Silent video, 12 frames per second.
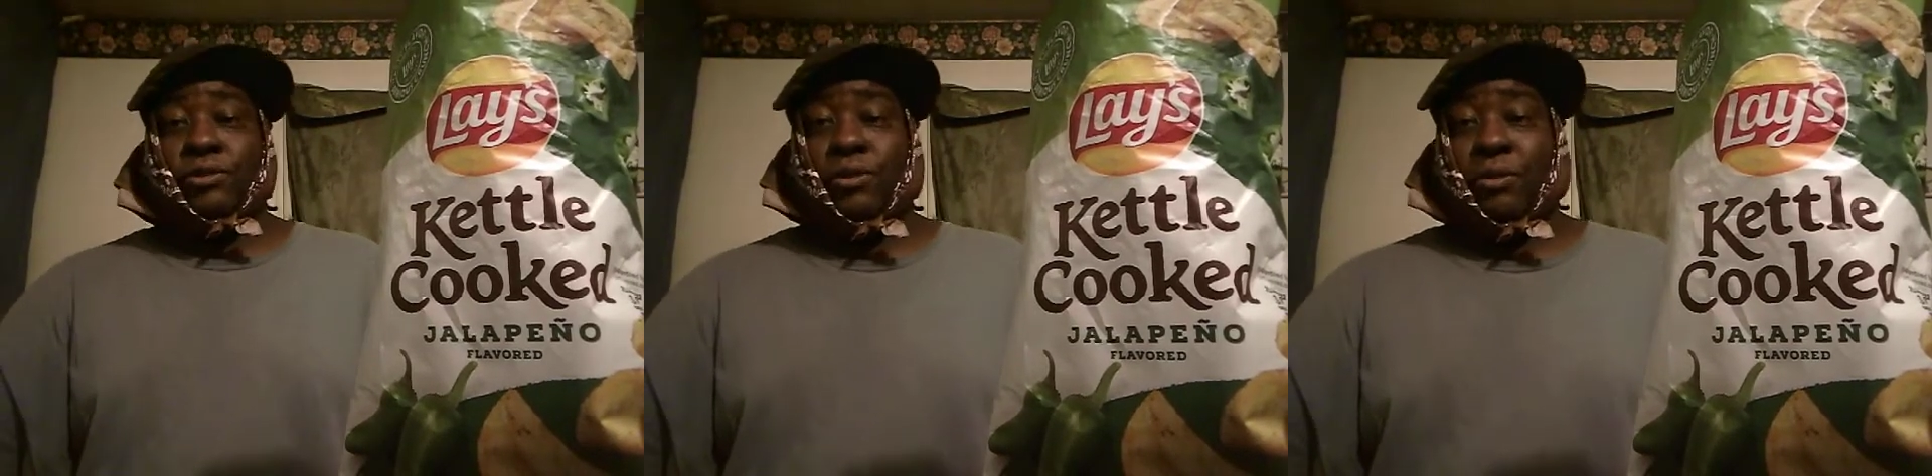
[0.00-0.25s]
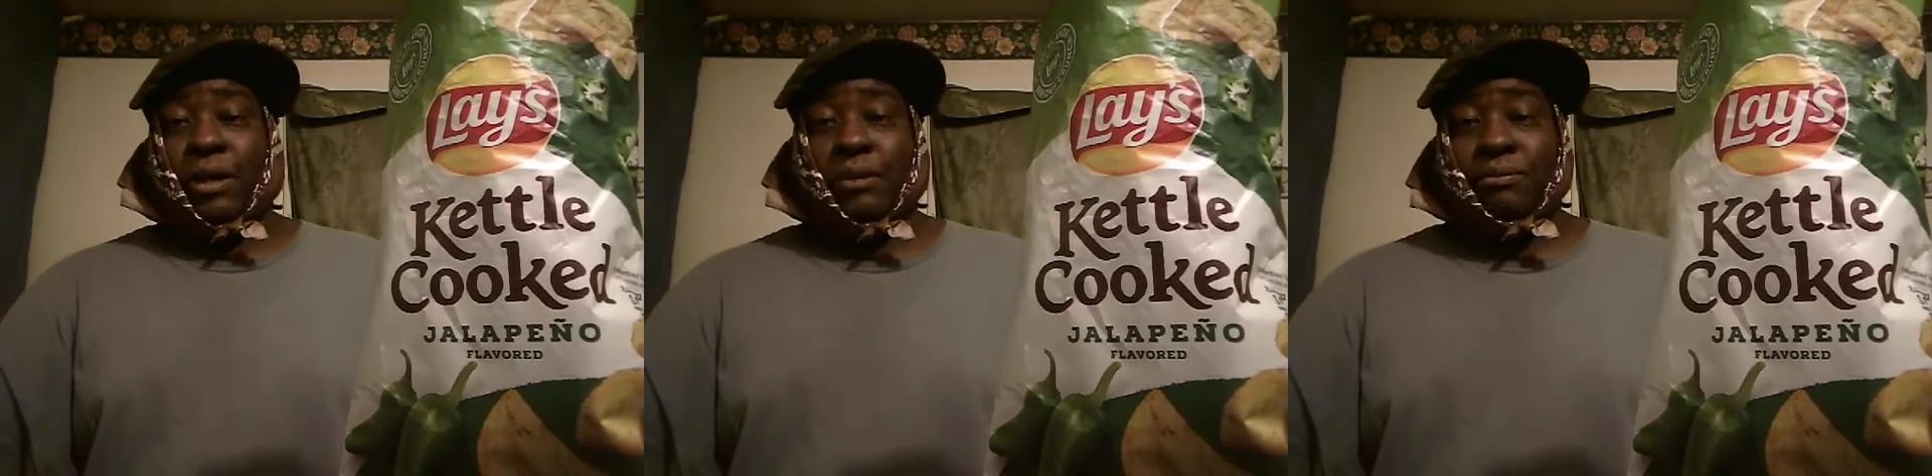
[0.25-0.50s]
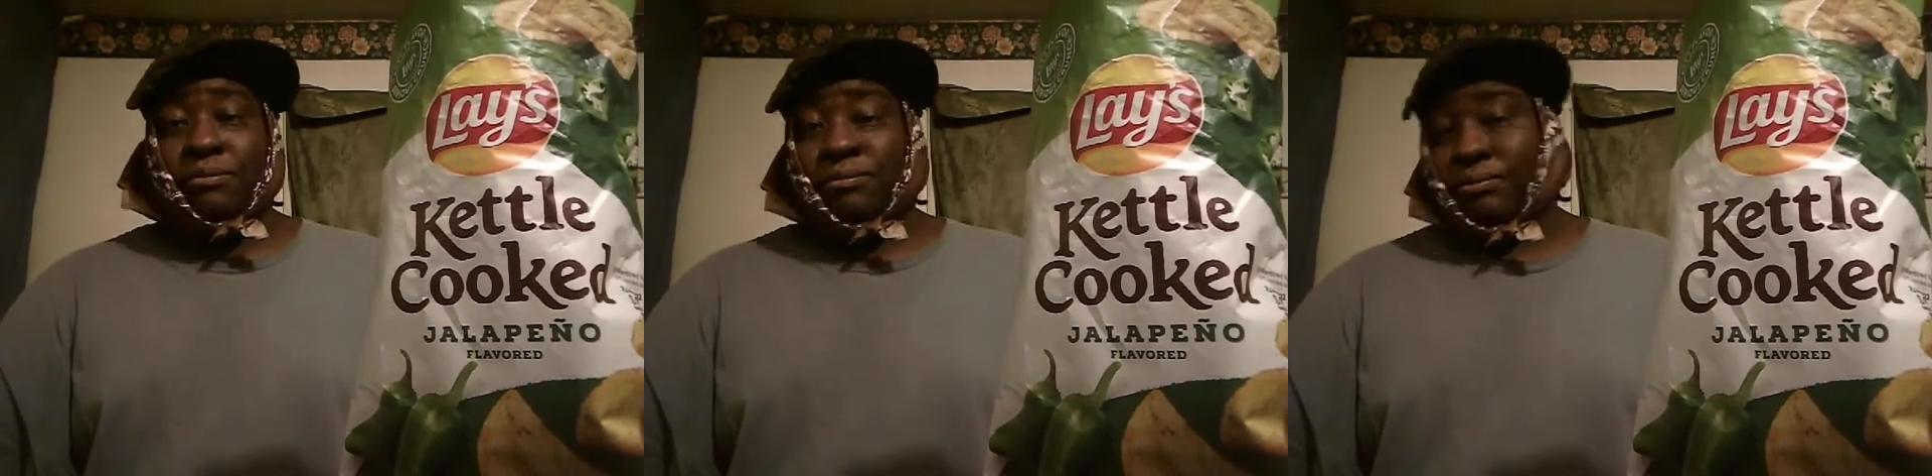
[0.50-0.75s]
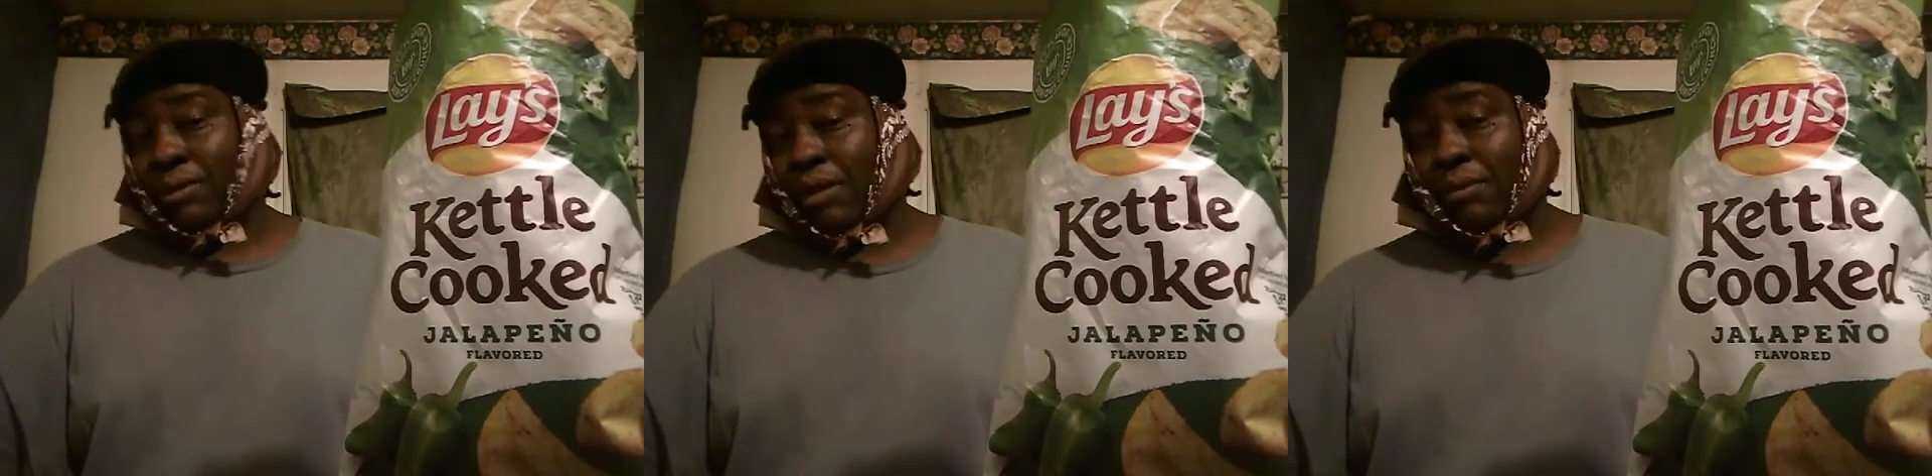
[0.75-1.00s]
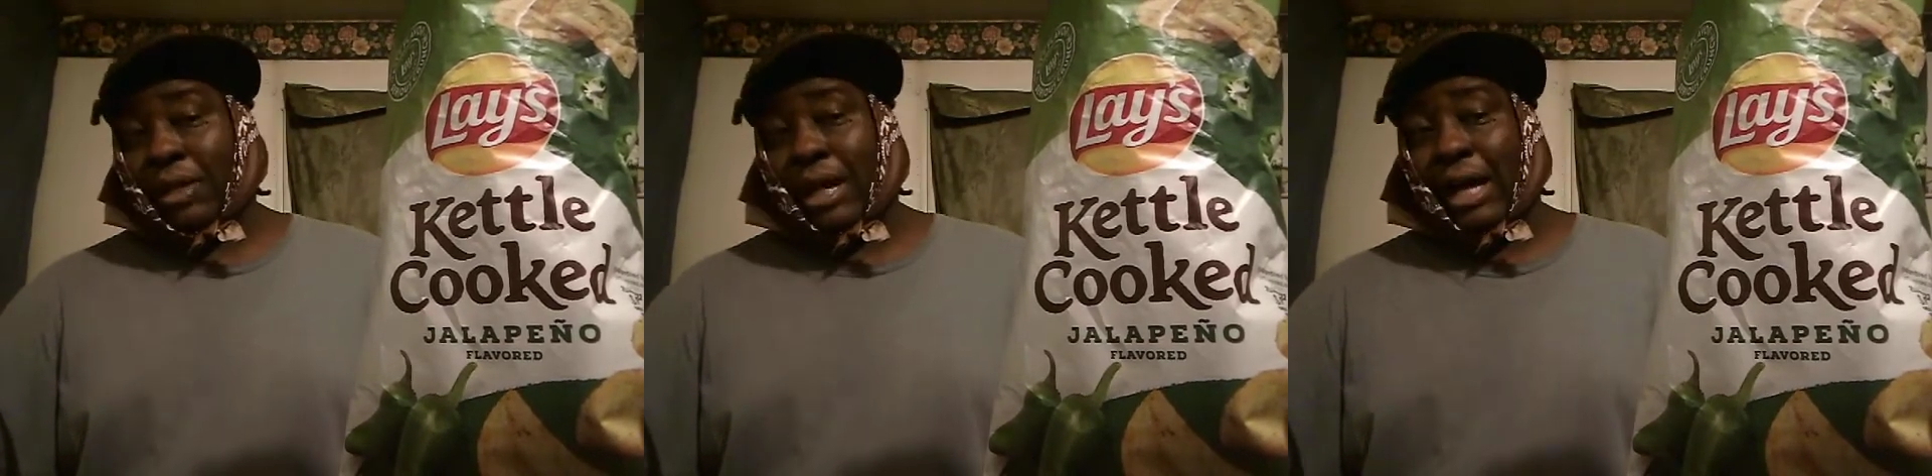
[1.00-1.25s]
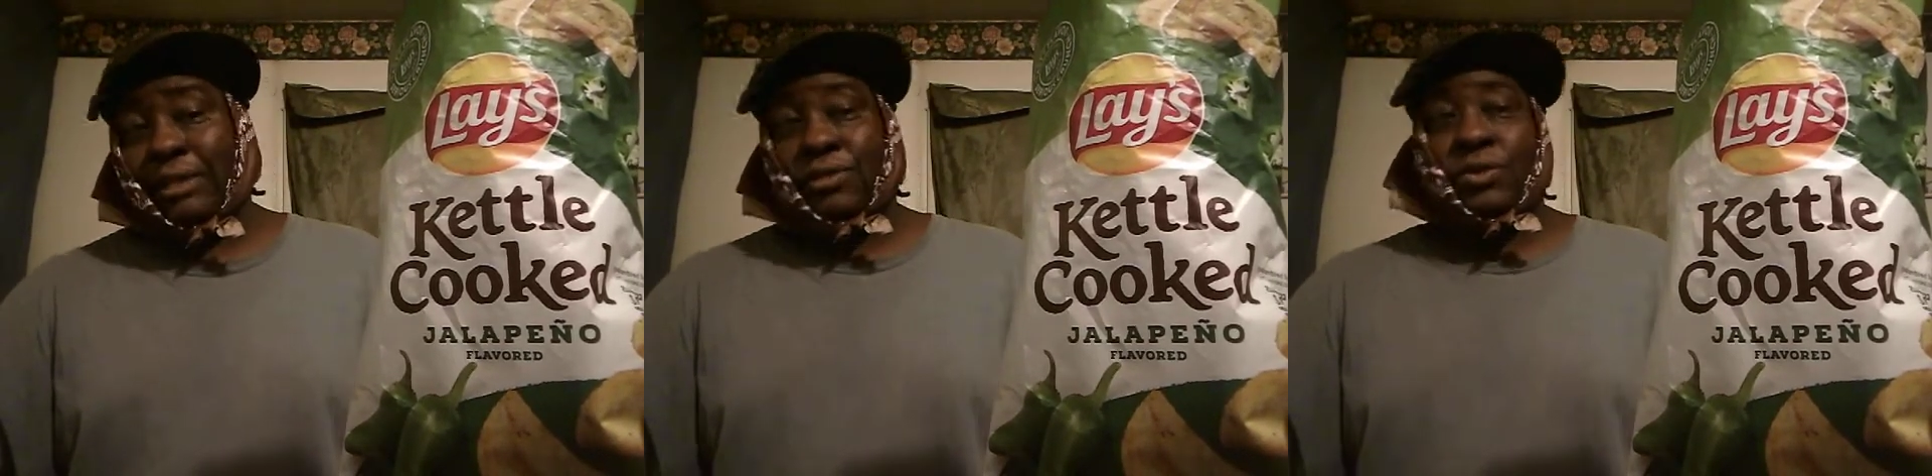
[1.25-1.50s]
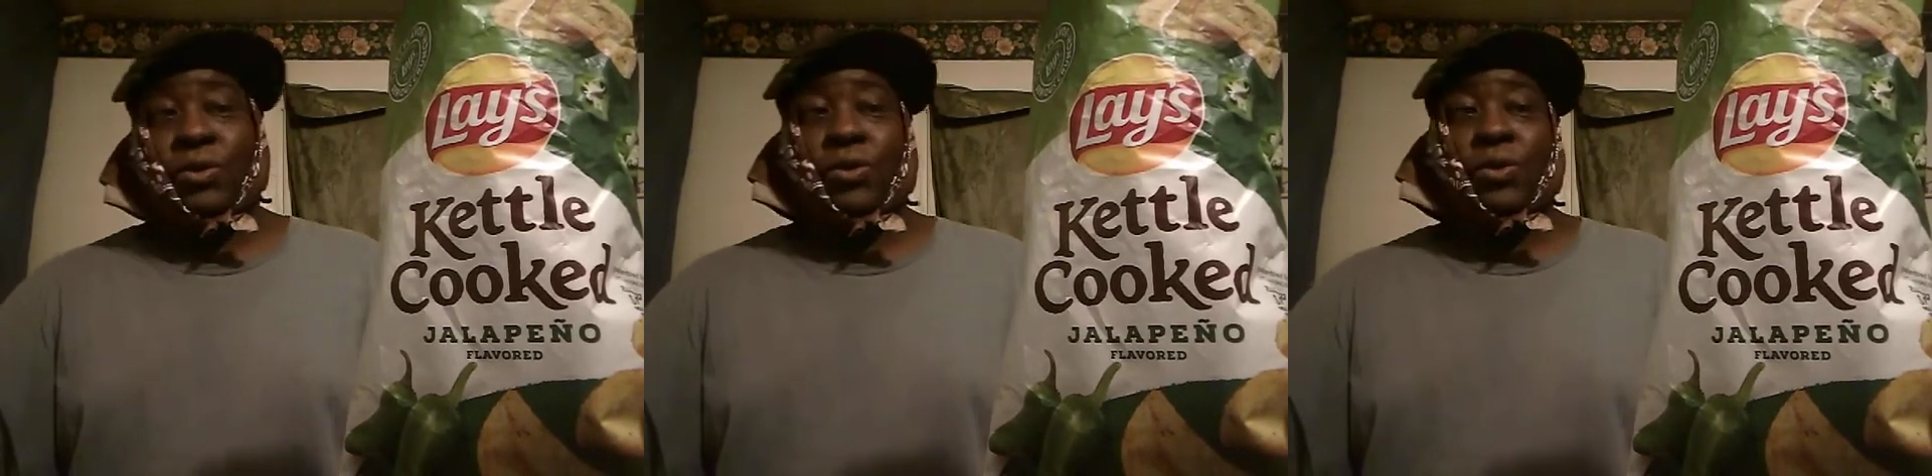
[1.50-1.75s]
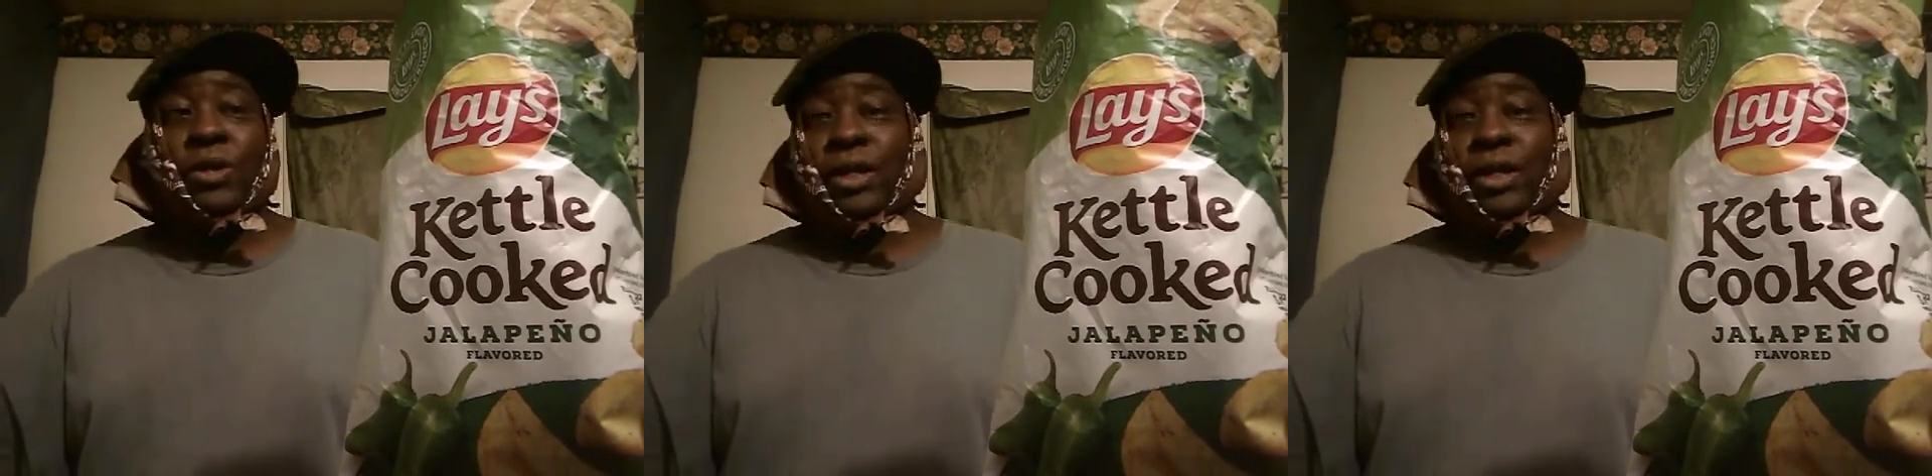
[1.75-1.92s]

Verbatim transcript: So uh, hope you guys enjoy.